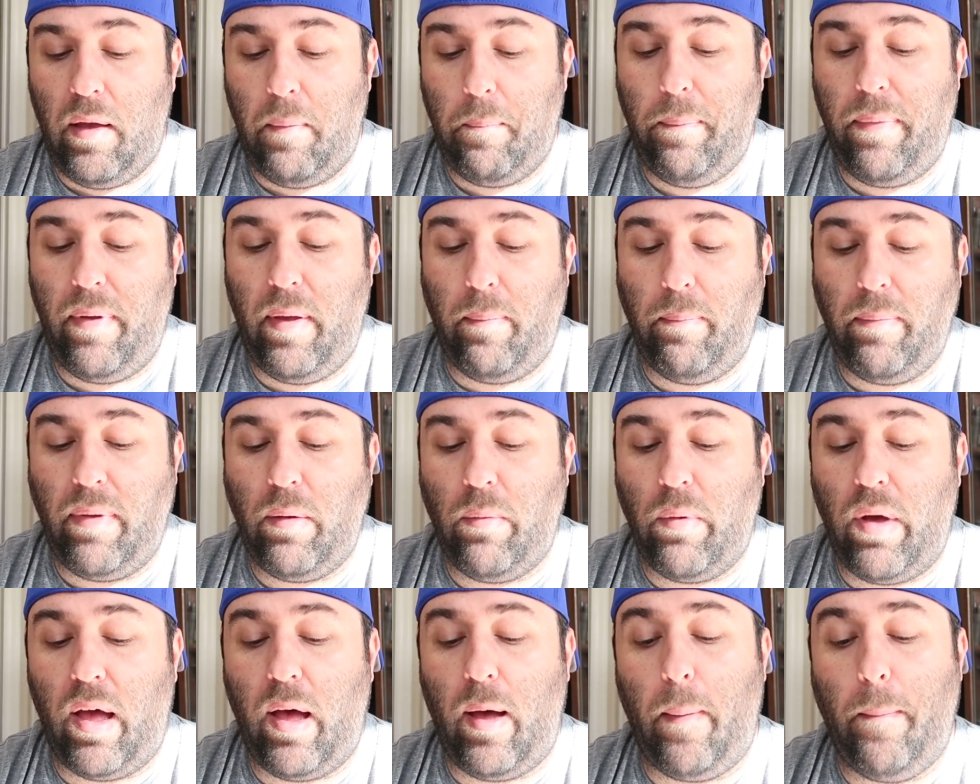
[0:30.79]
But
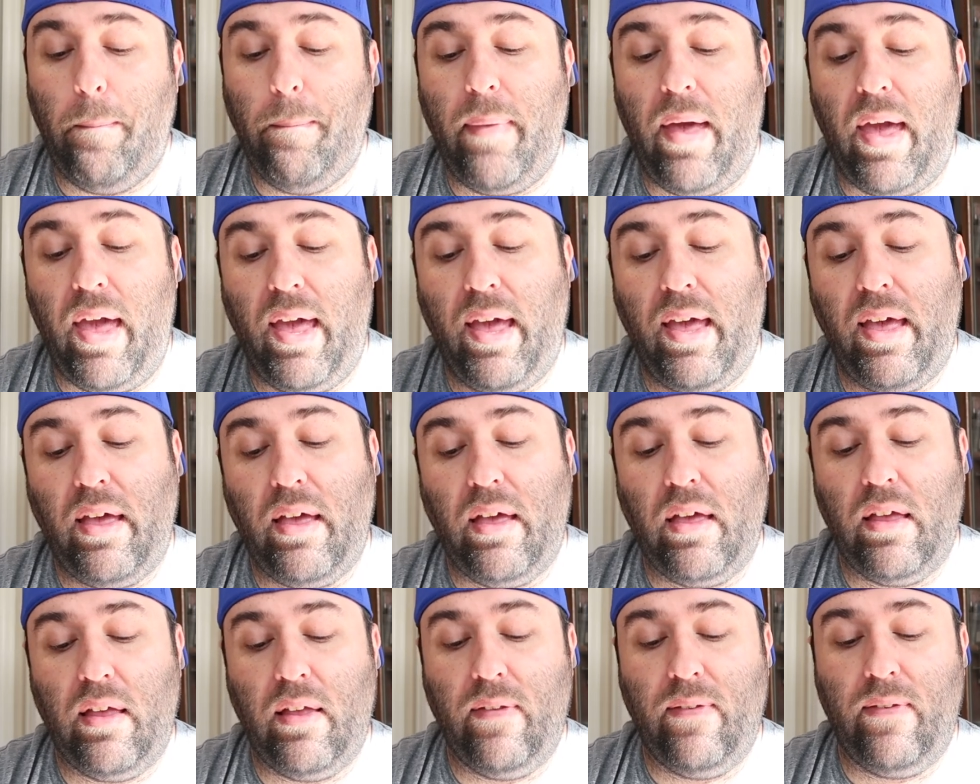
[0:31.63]
meanwhile, May
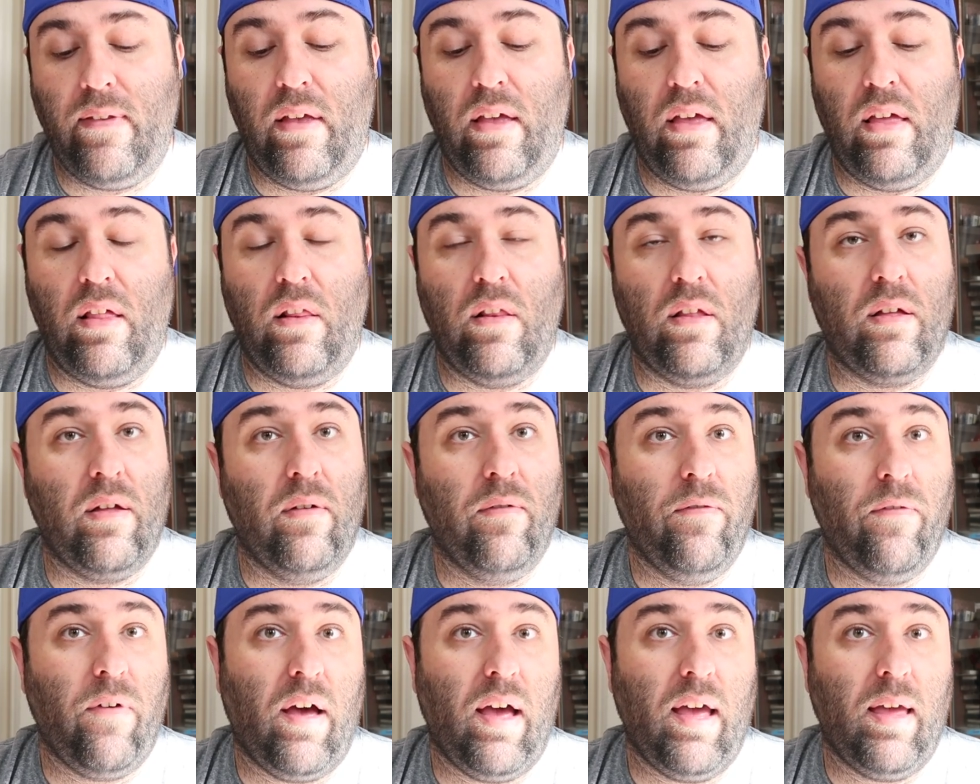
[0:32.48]
is in
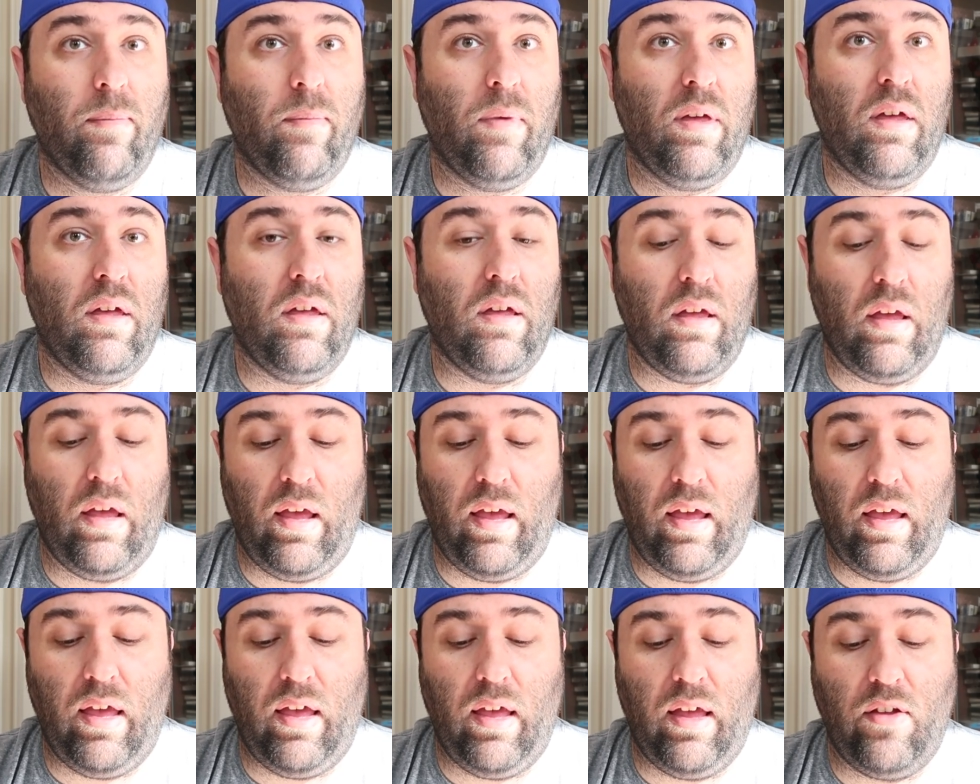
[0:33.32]
confinement
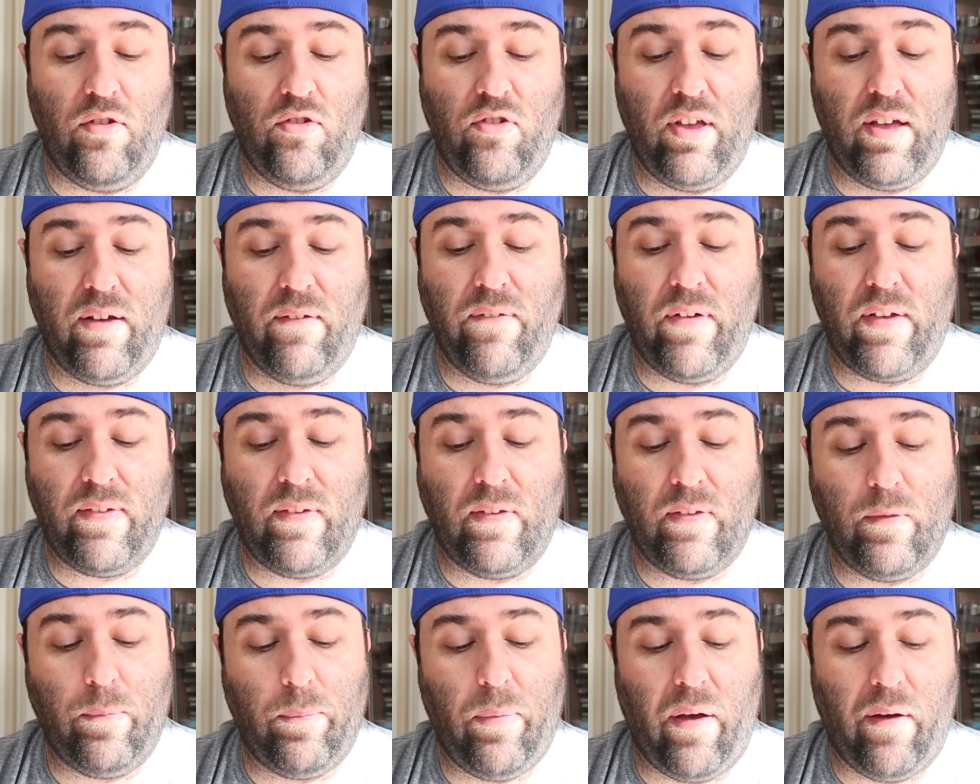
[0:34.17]
and she
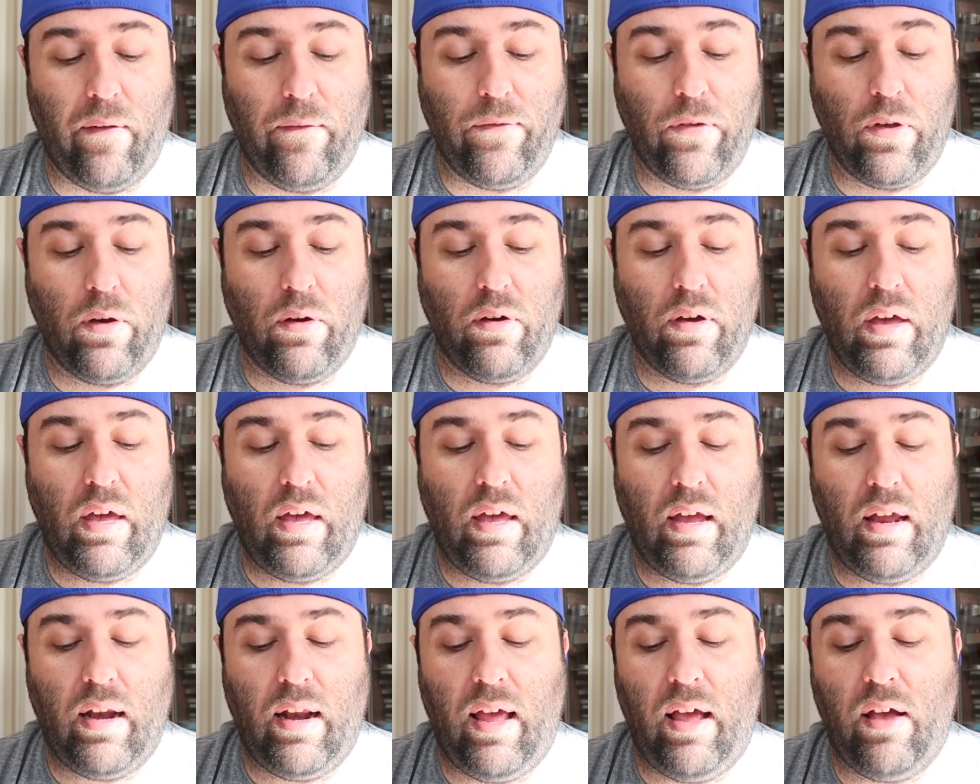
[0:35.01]
confesses about
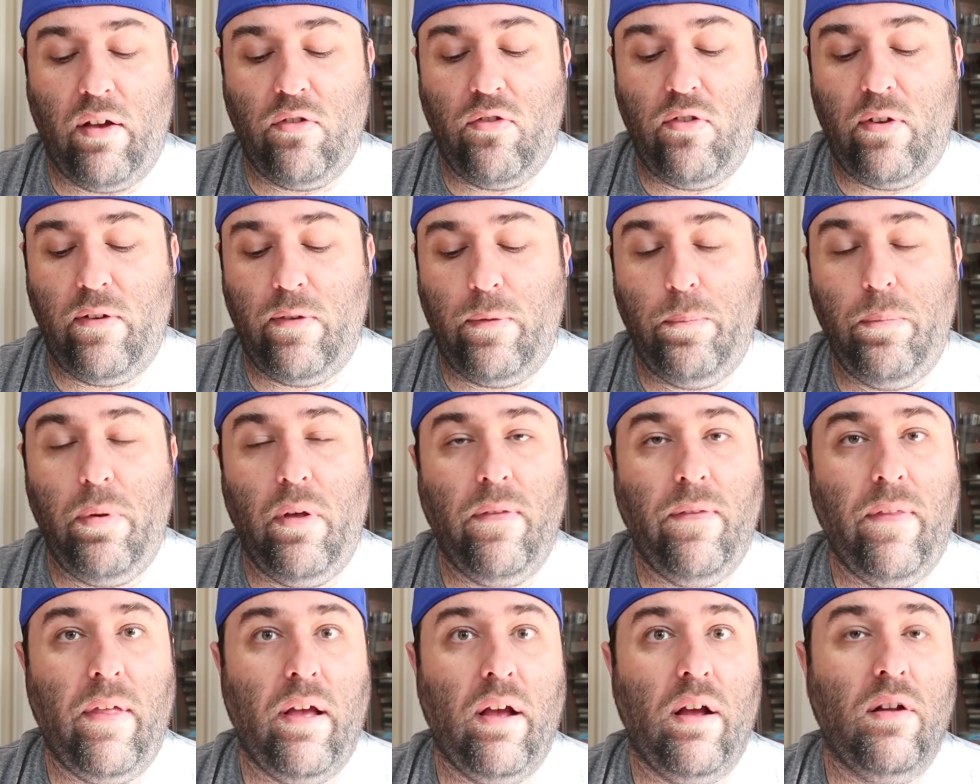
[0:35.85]
Fury and how she was
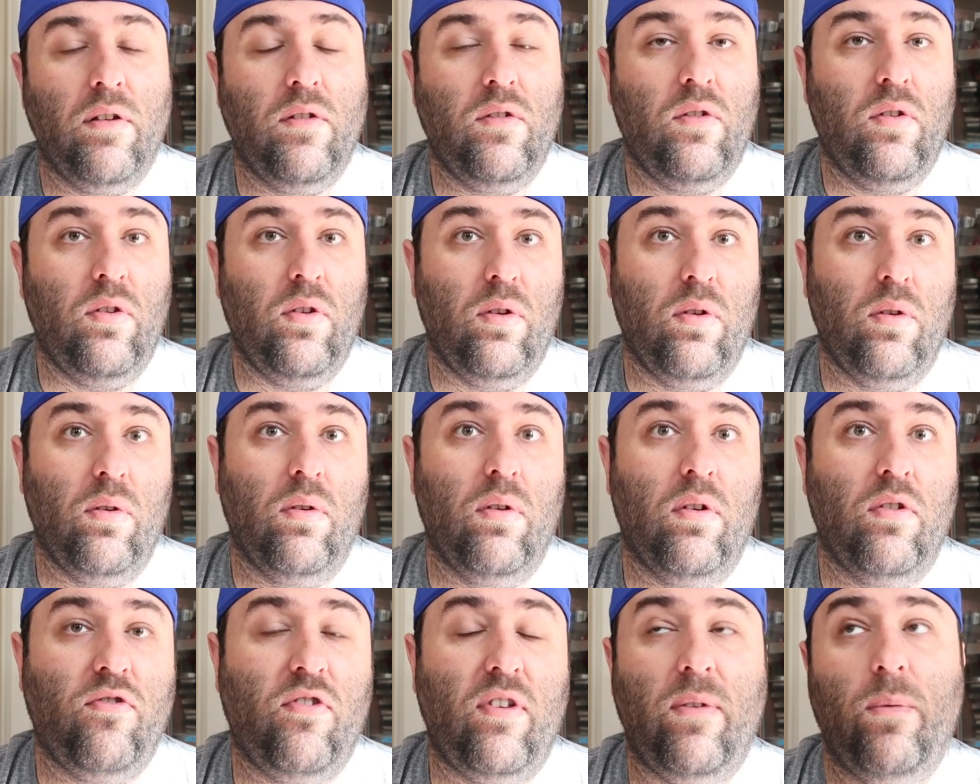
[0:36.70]
put there
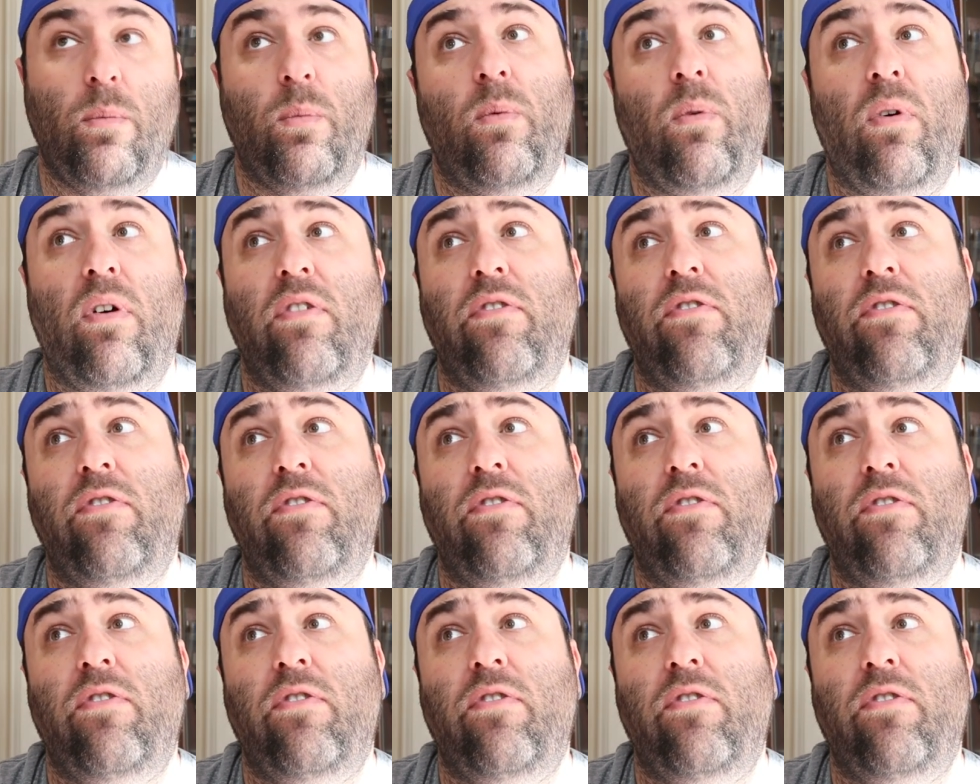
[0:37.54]
to, she